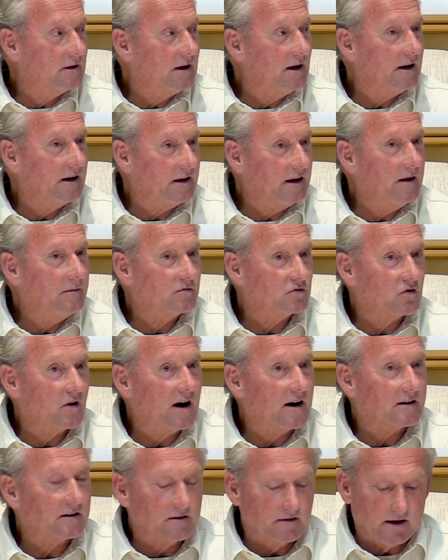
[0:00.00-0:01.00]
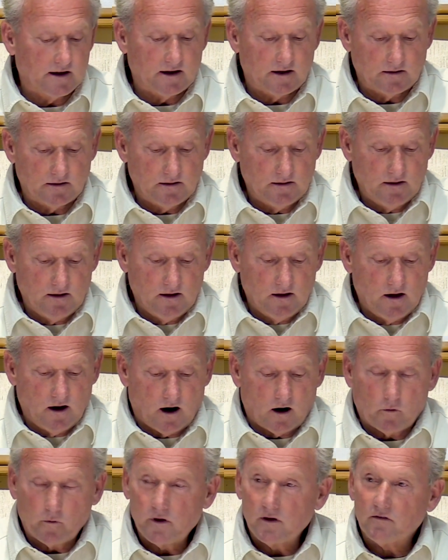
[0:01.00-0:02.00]
kind of keeps track of that.
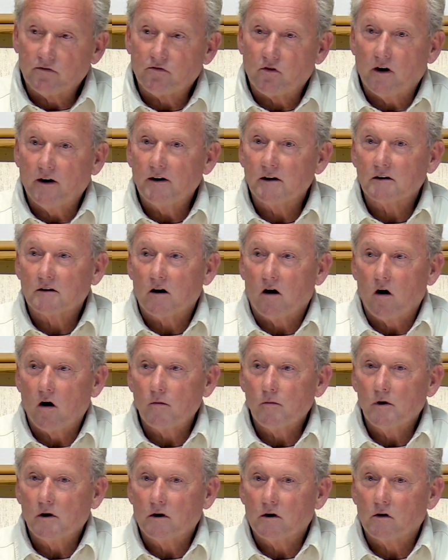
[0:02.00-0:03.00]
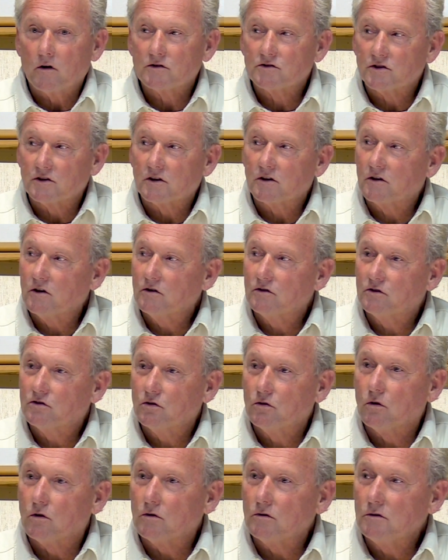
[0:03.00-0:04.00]
Are we afraid of karma or is it a good
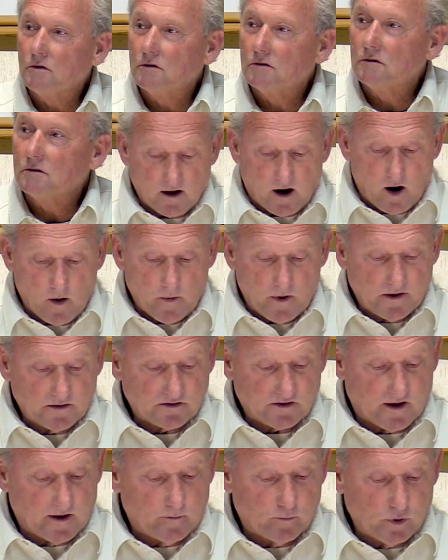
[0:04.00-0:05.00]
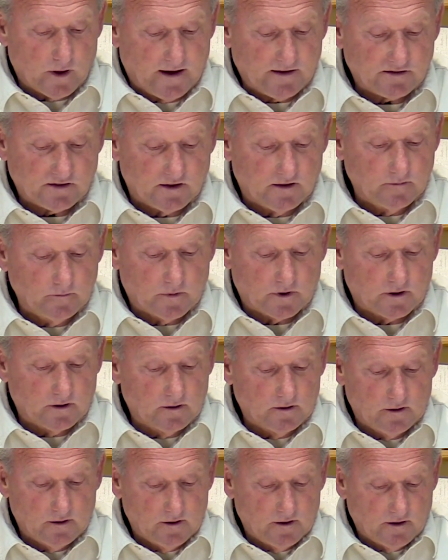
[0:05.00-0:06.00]
tool? Karma is a
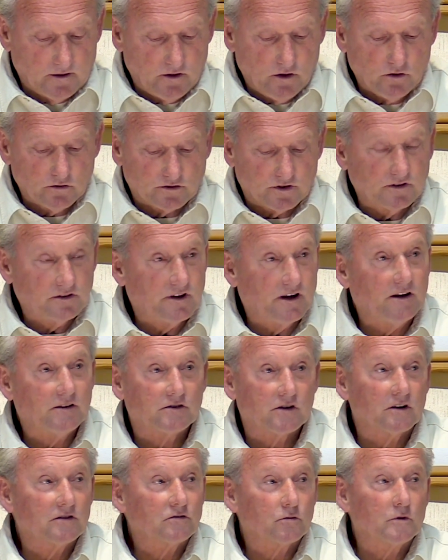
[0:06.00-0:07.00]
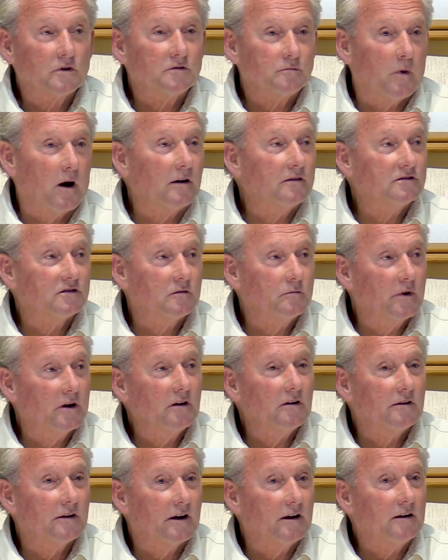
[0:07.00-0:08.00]
blessing used to teach us
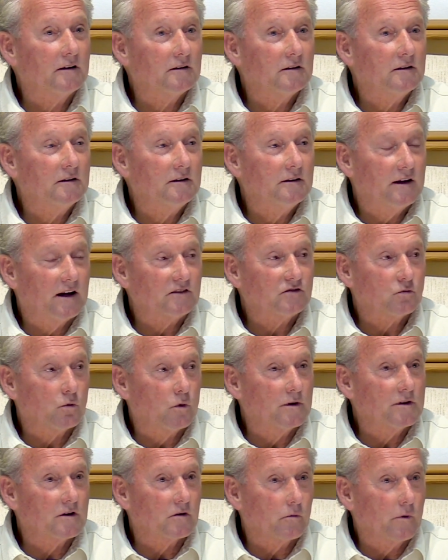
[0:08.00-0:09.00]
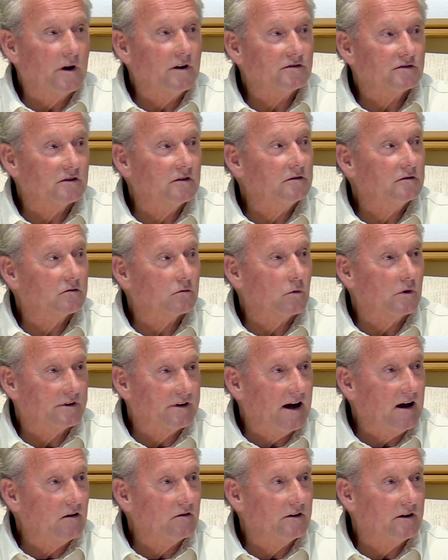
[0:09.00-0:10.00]
responsibility. That's one of the reasons we're
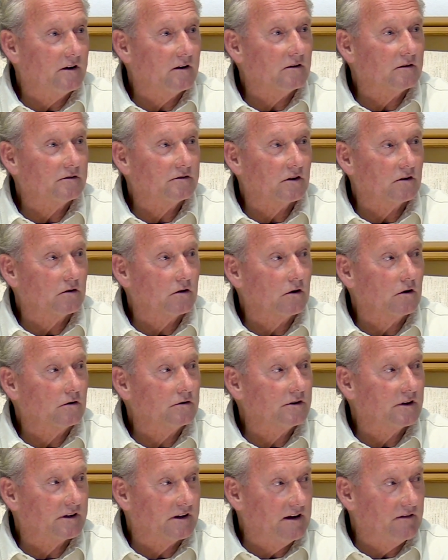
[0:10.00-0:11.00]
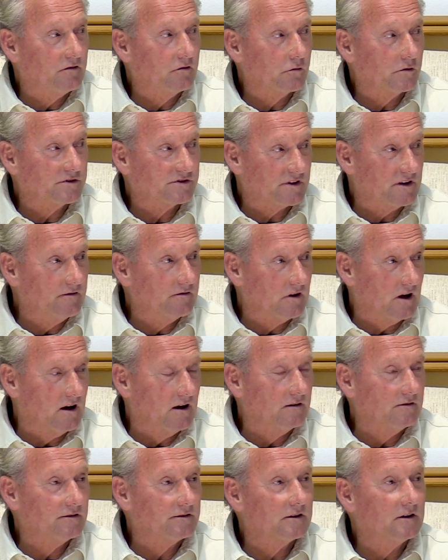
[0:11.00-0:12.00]
down here, to learn to give and receive
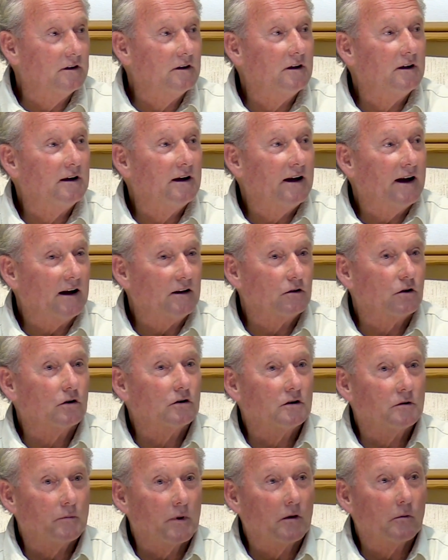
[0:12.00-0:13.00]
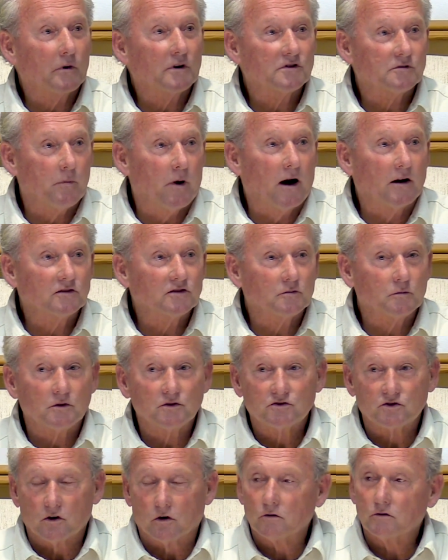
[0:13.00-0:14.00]
love and learn to be
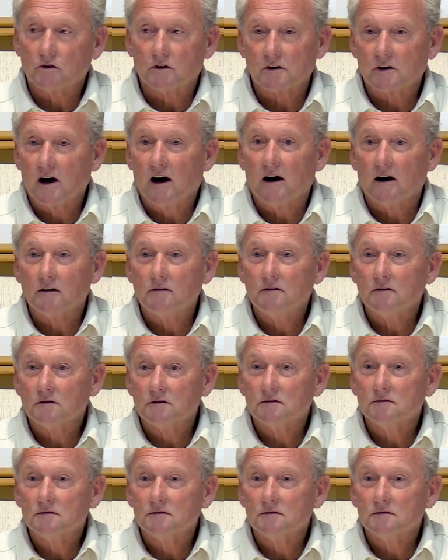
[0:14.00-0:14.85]
responsible children of God